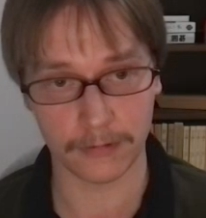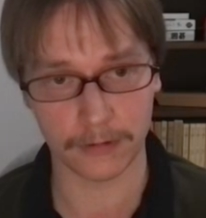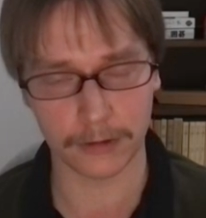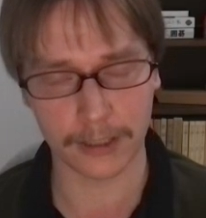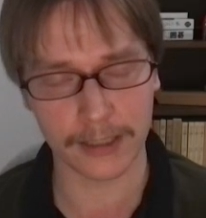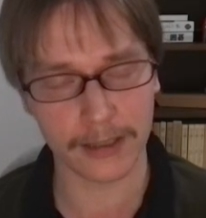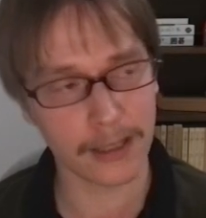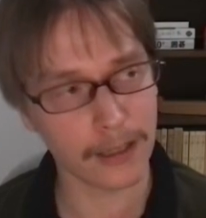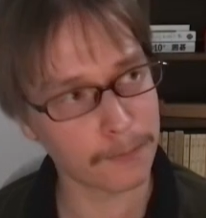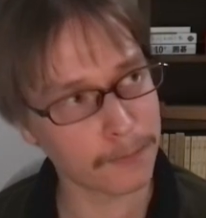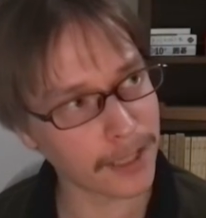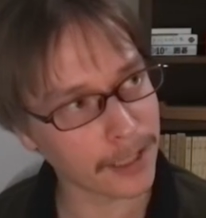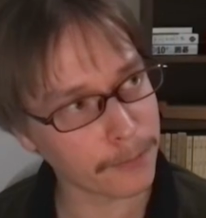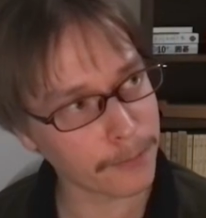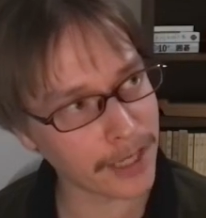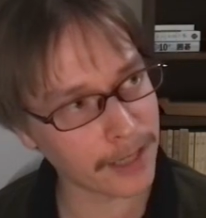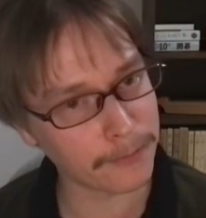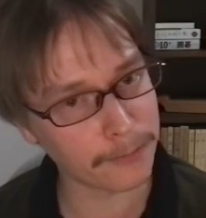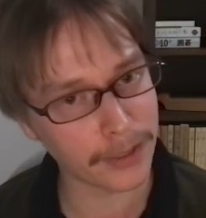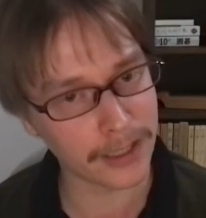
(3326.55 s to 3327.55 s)
Or I think black
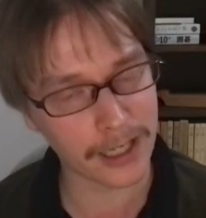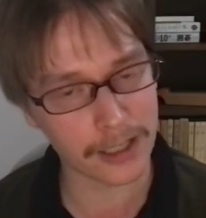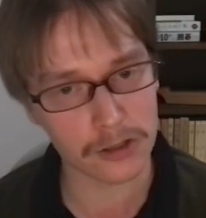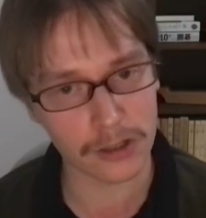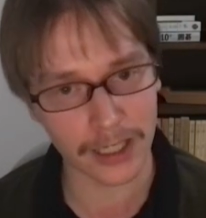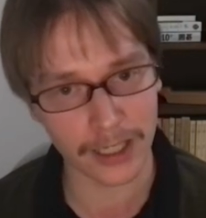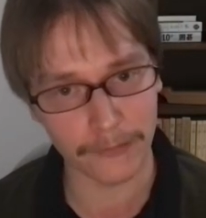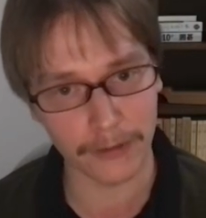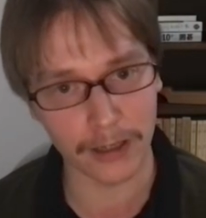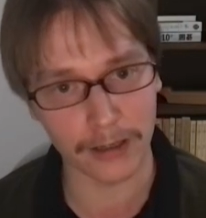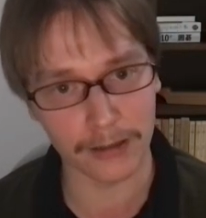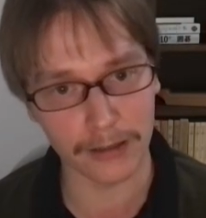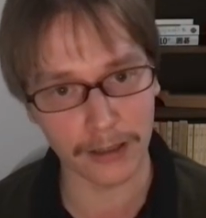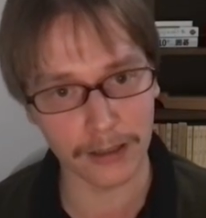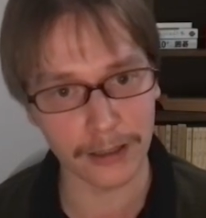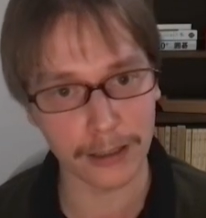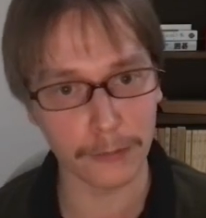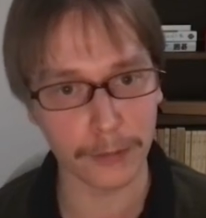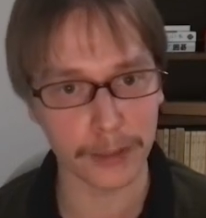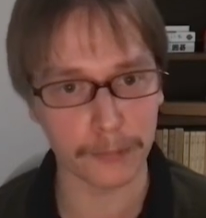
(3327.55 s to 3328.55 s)
may have been actually even a
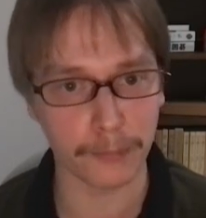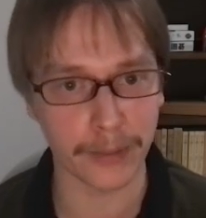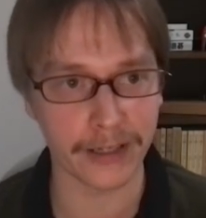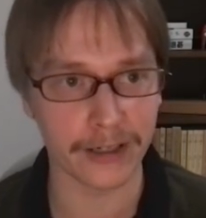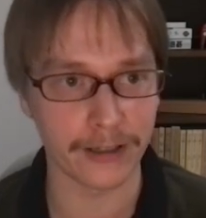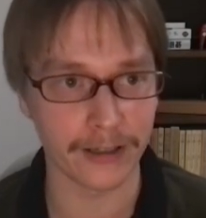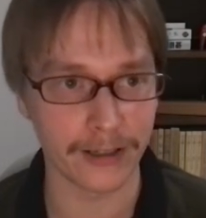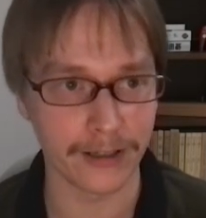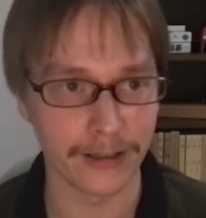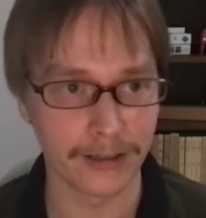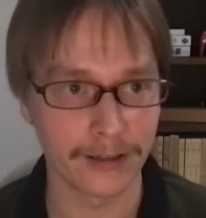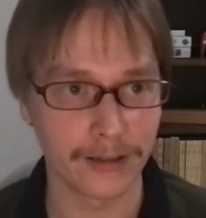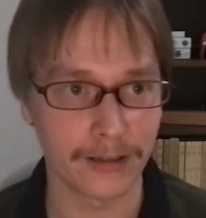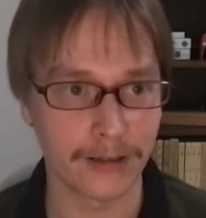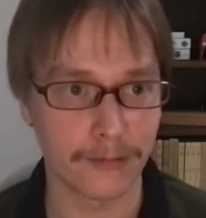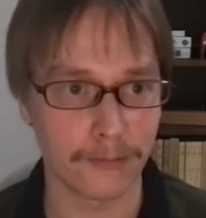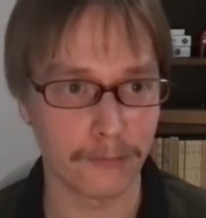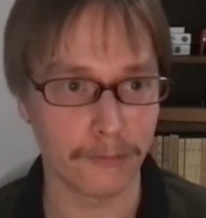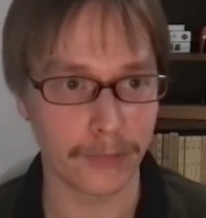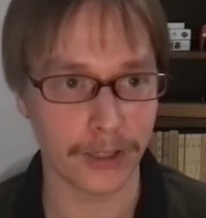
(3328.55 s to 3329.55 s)
little bit better,
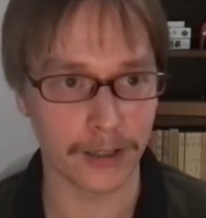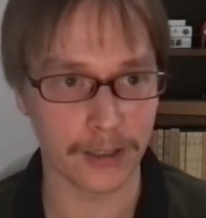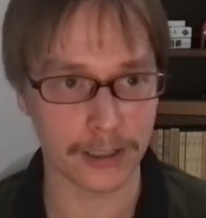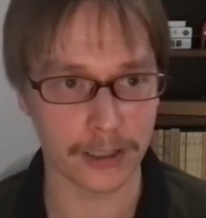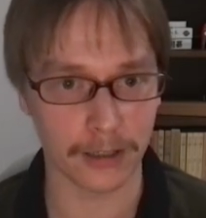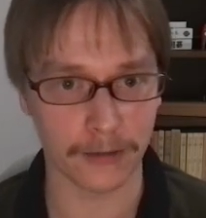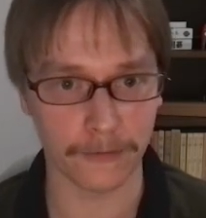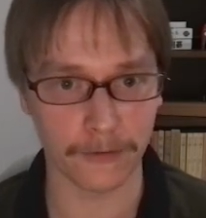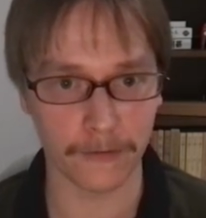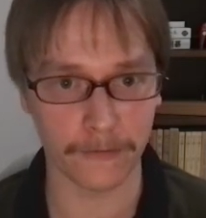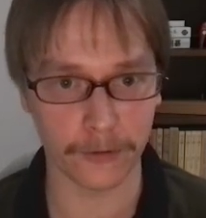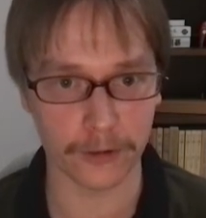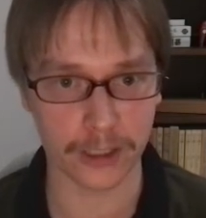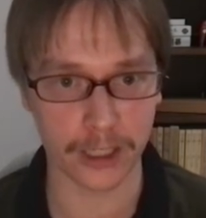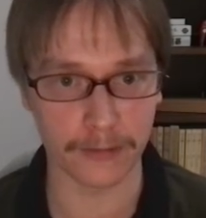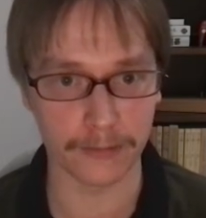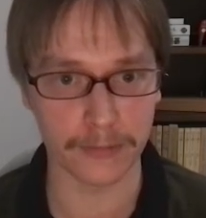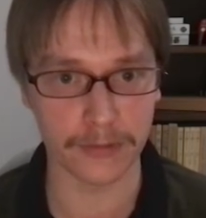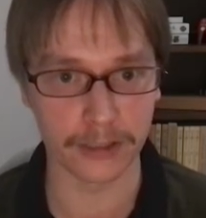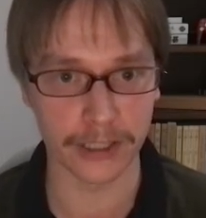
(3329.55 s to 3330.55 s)
because for
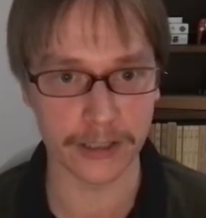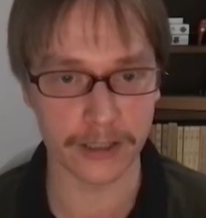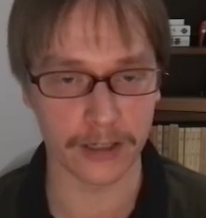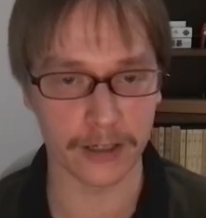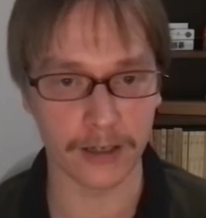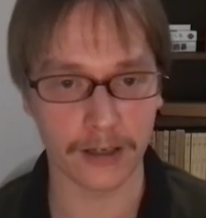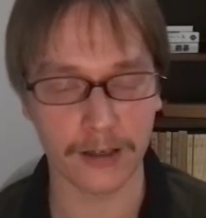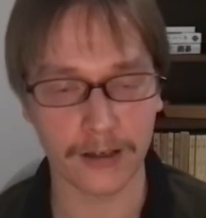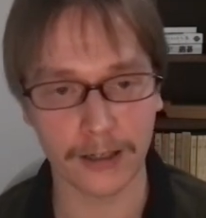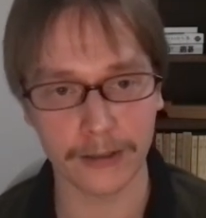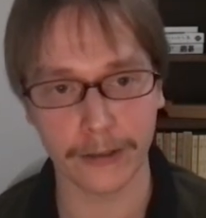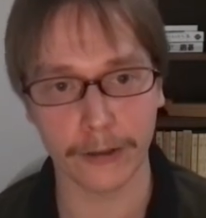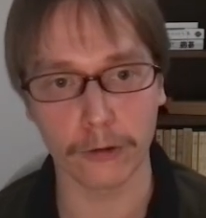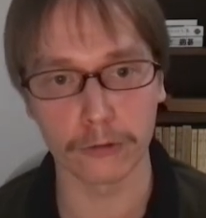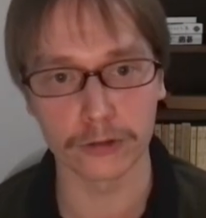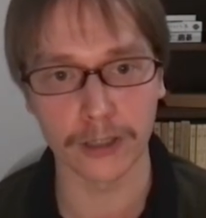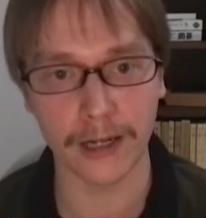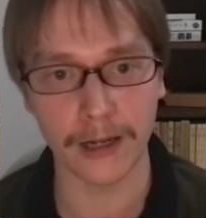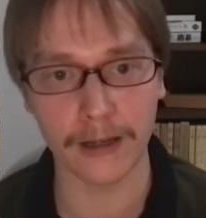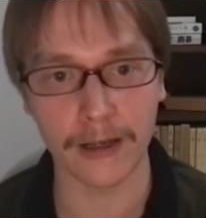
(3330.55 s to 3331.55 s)
some reason,
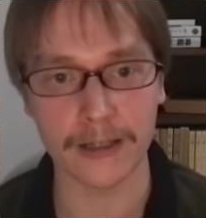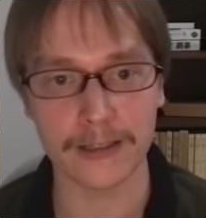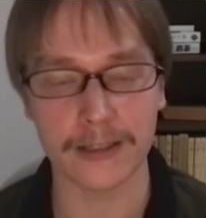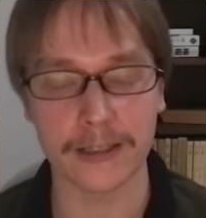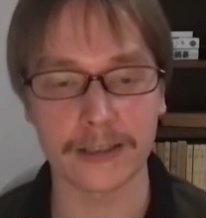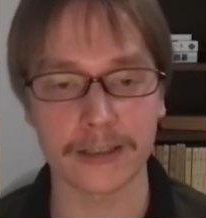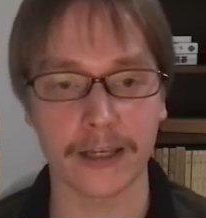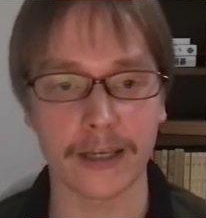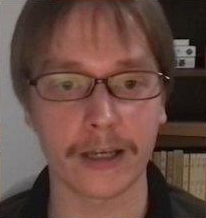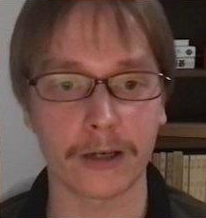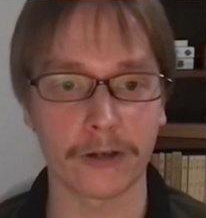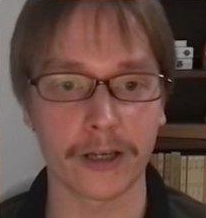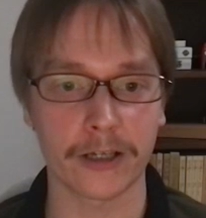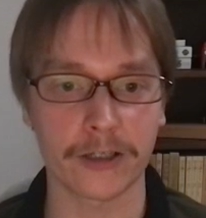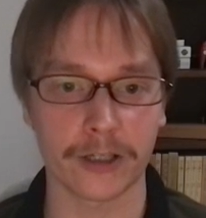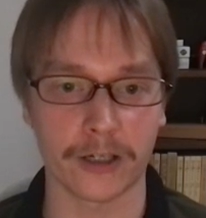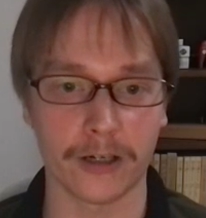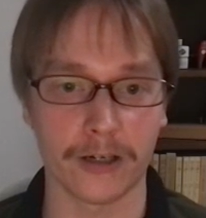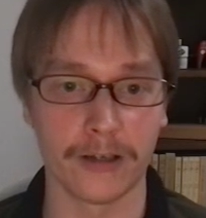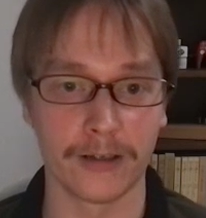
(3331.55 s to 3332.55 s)
Katago really likes this A
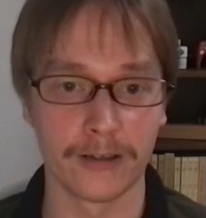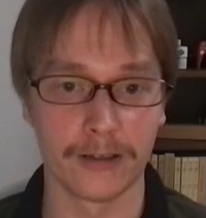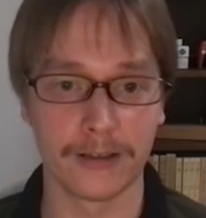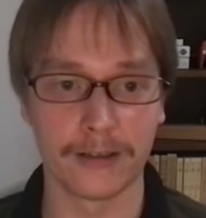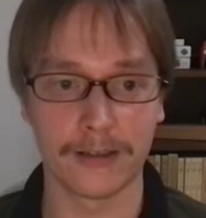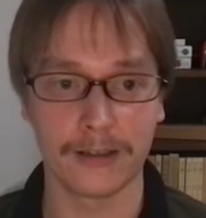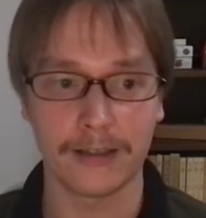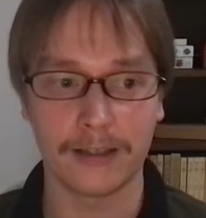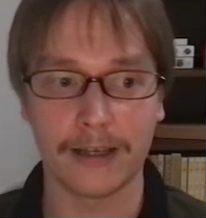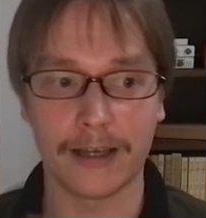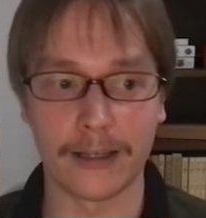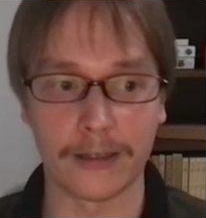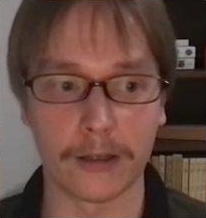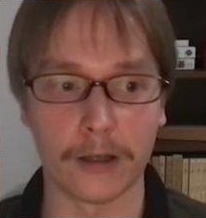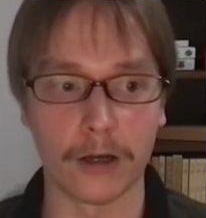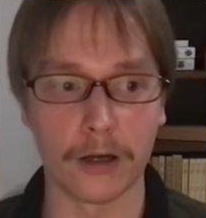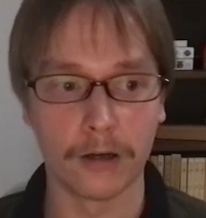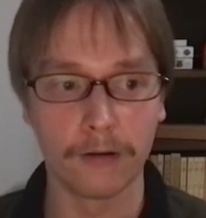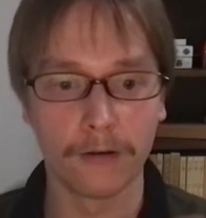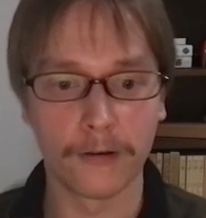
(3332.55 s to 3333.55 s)
connection, and
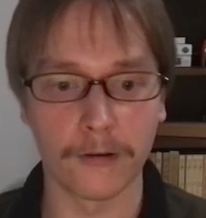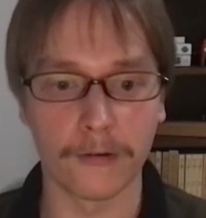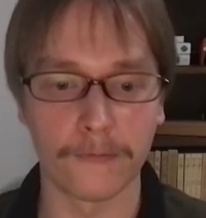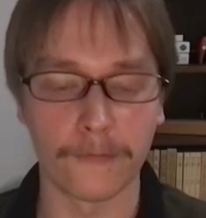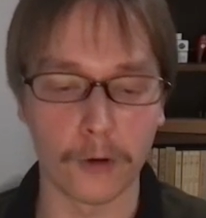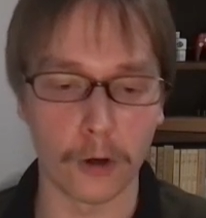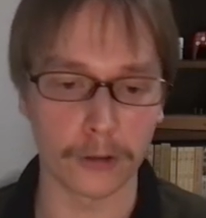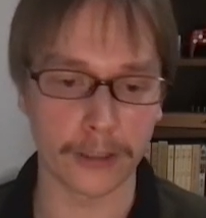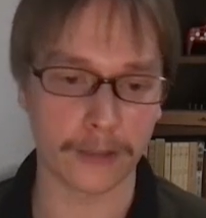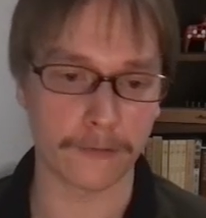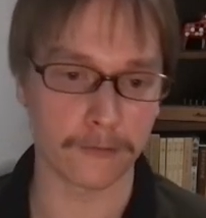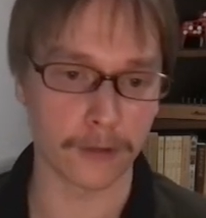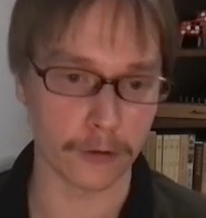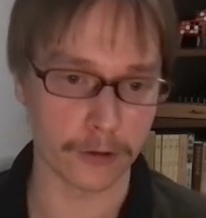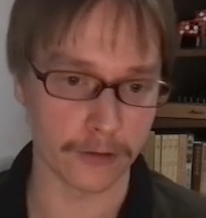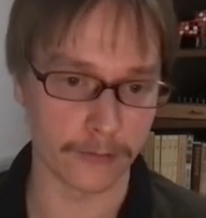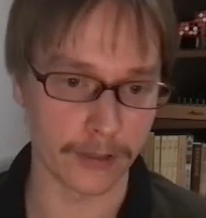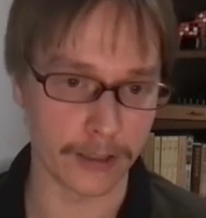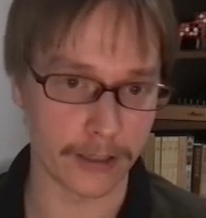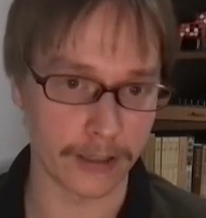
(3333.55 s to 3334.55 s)
the wall that
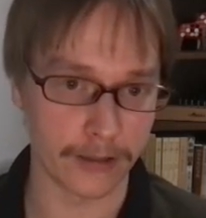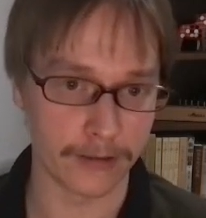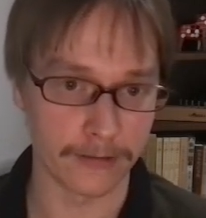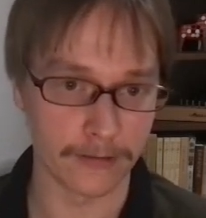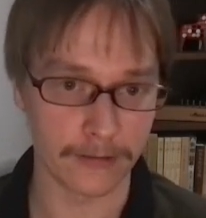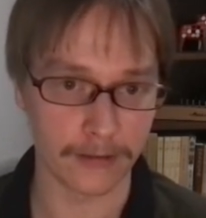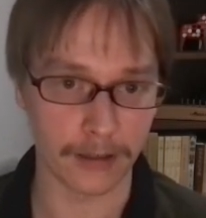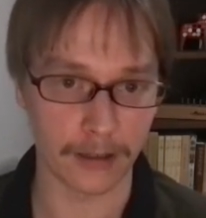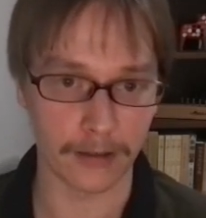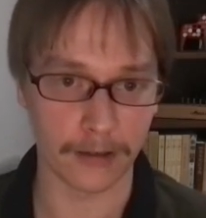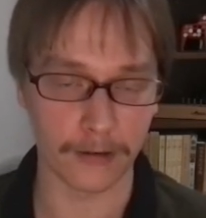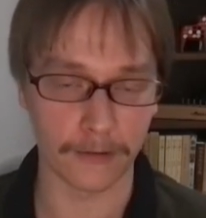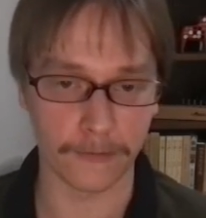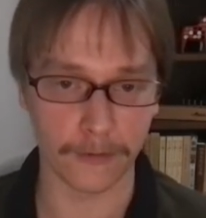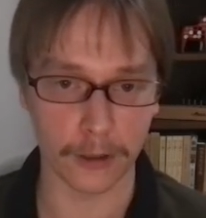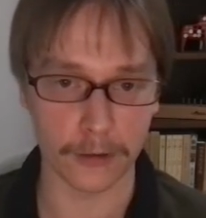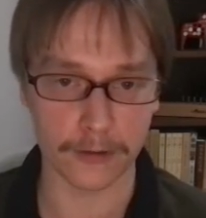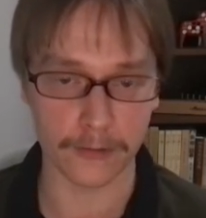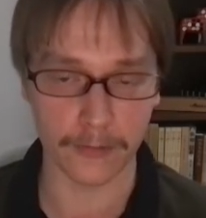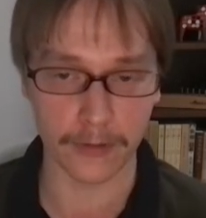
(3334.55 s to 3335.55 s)
flows from here,
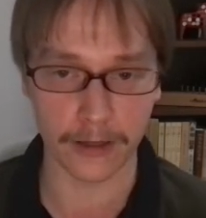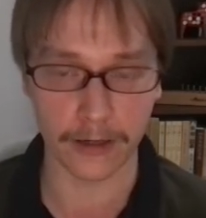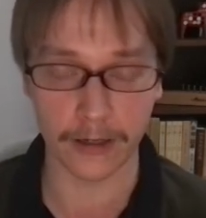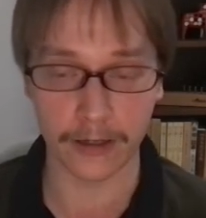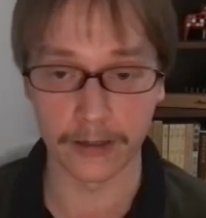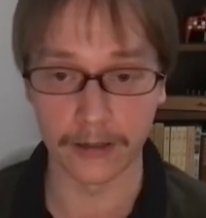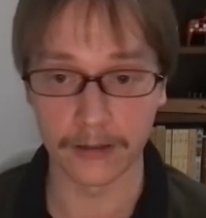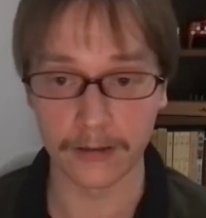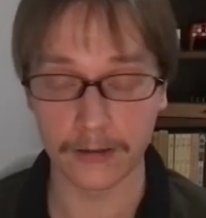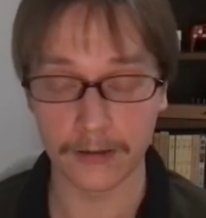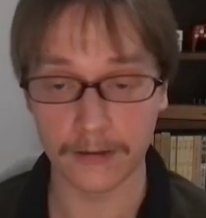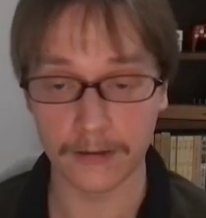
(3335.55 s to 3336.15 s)
follows from there.